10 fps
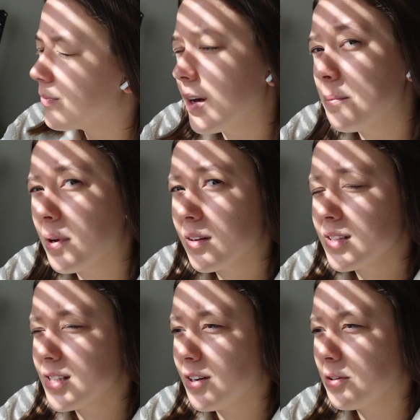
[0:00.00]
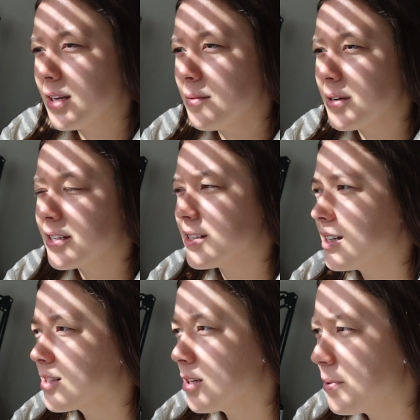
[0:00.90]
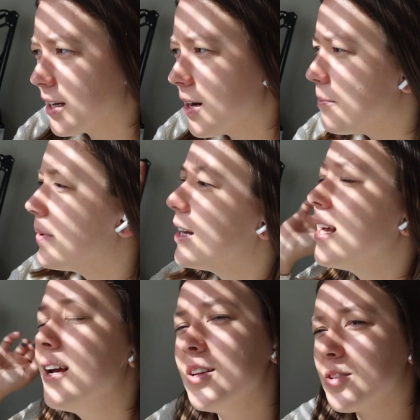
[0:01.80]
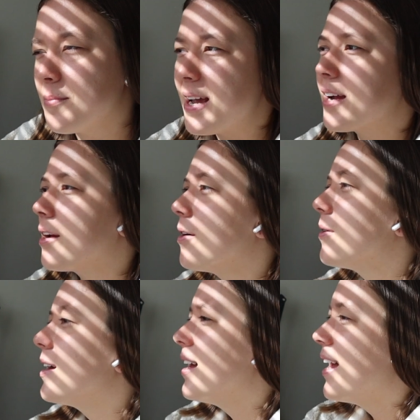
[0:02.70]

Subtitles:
I'm not going to say her name because then it's going to pick it up, but do it on my Echo.